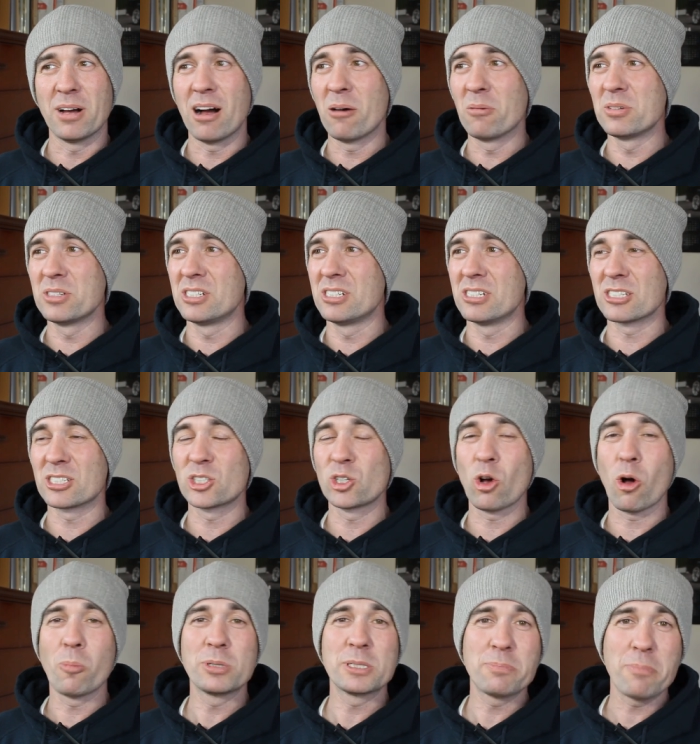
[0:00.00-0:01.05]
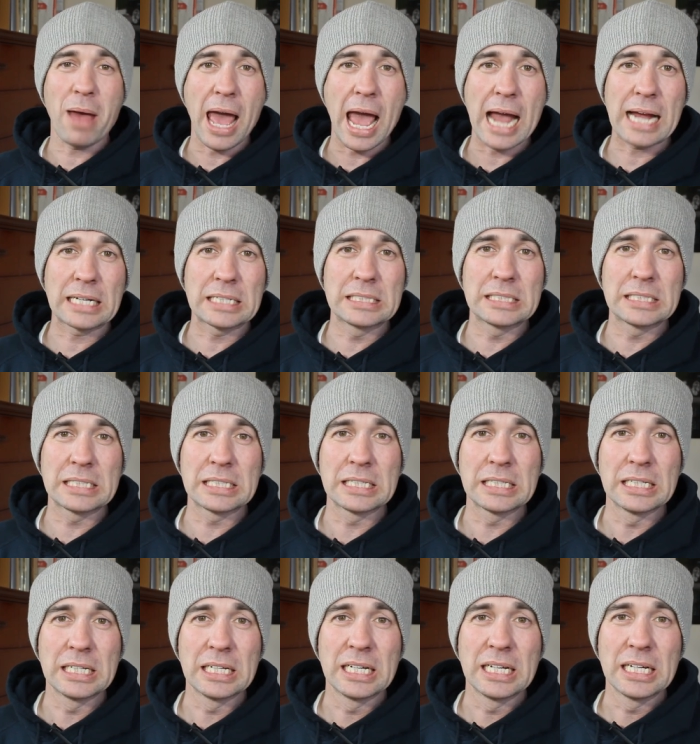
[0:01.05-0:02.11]
I was just gobsmacked.
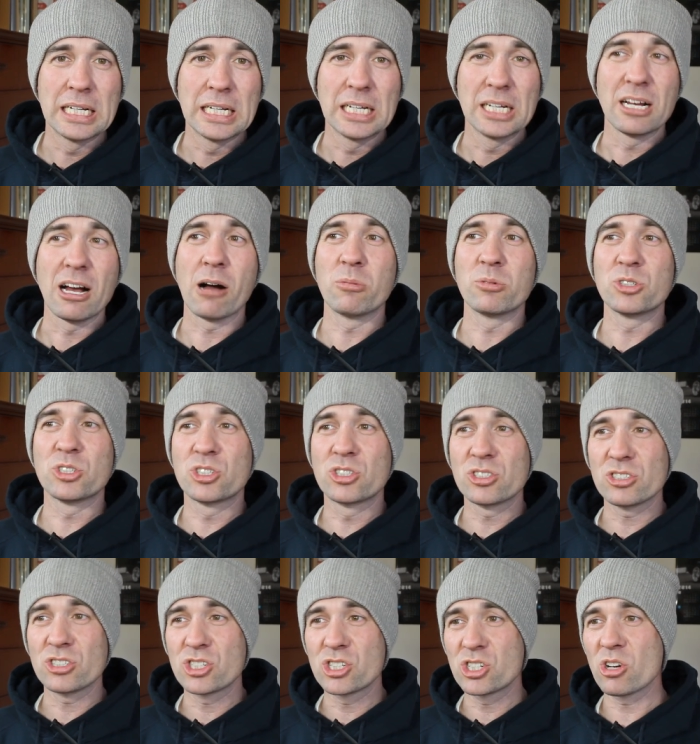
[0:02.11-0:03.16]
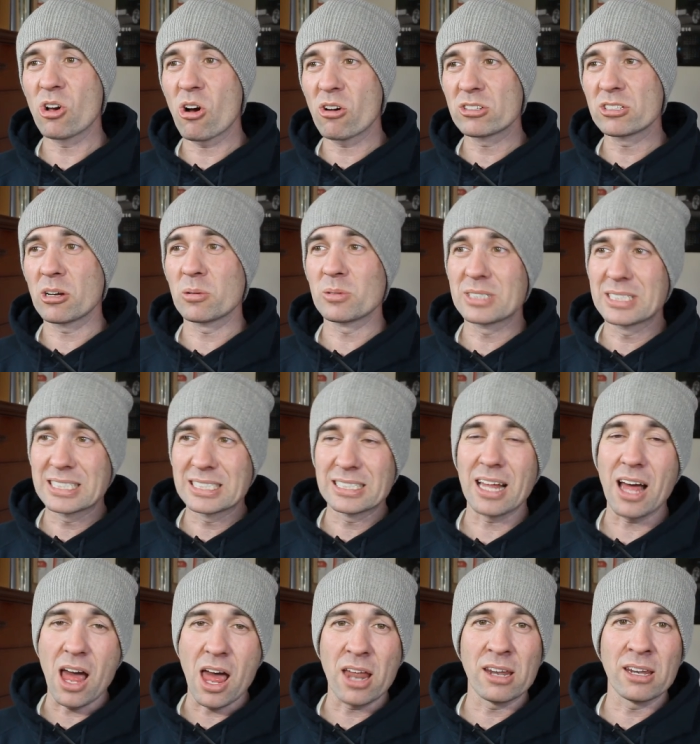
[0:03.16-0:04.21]
I was shocked, I was
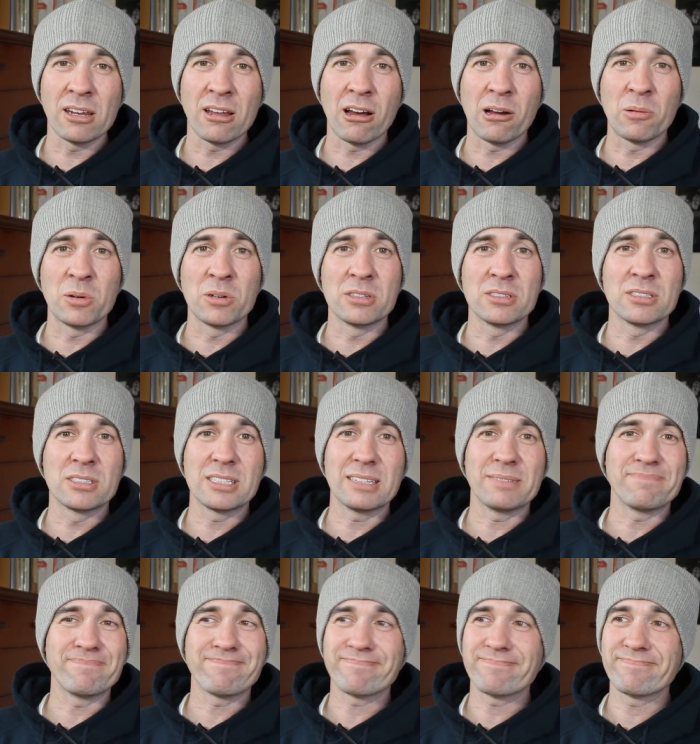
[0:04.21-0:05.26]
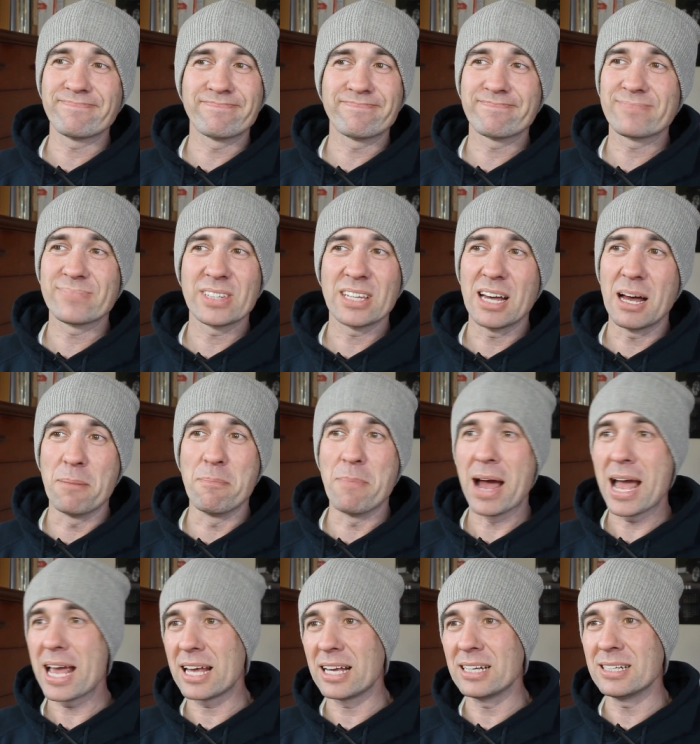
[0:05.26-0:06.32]
stunned, I was
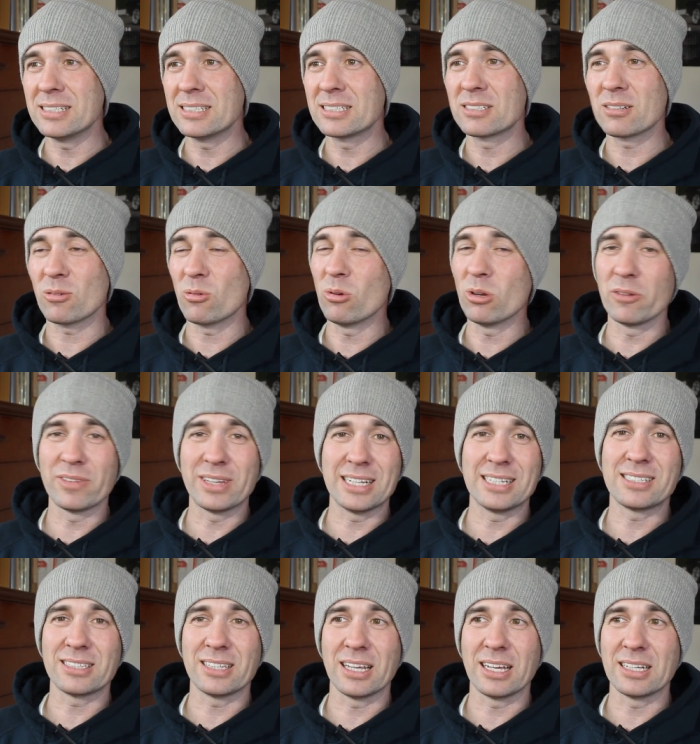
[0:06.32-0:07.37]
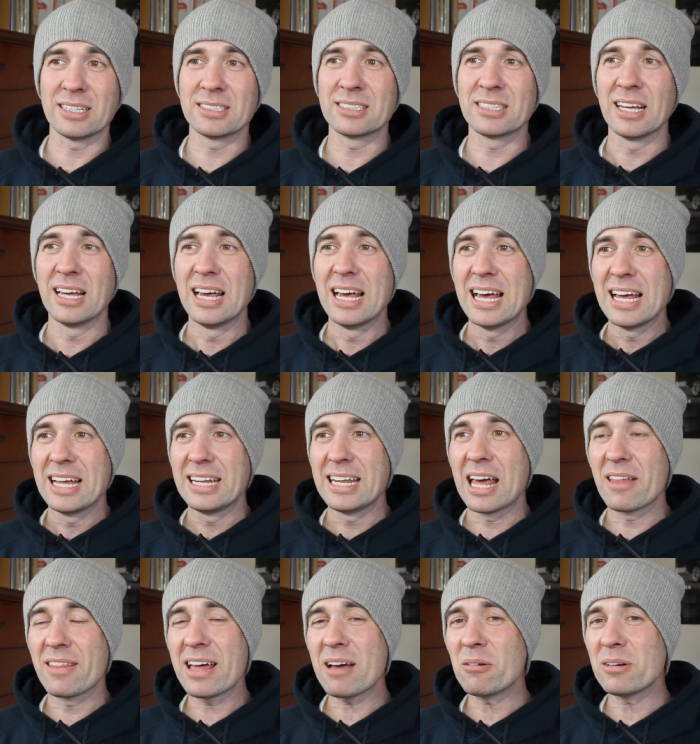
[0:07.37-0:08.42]
amazed, all of these things.
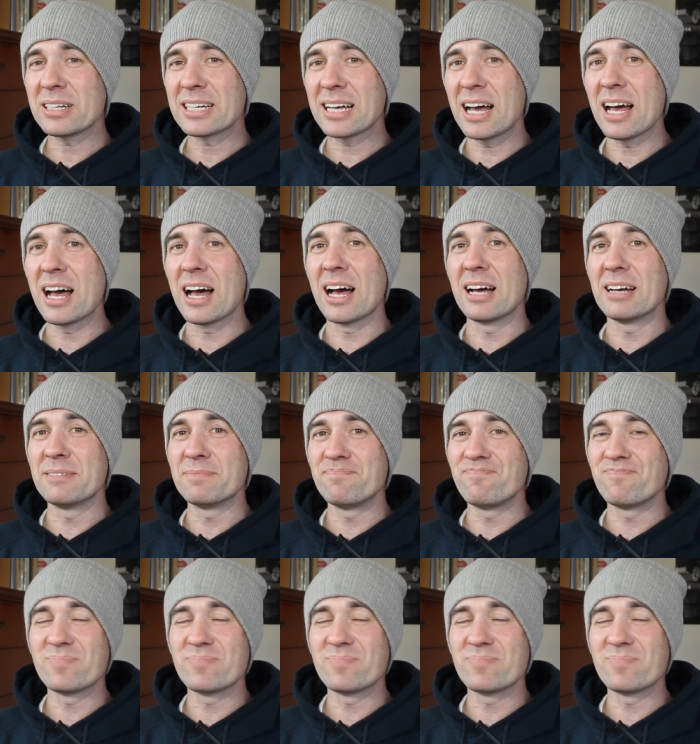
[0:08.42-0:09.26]
Now, that car,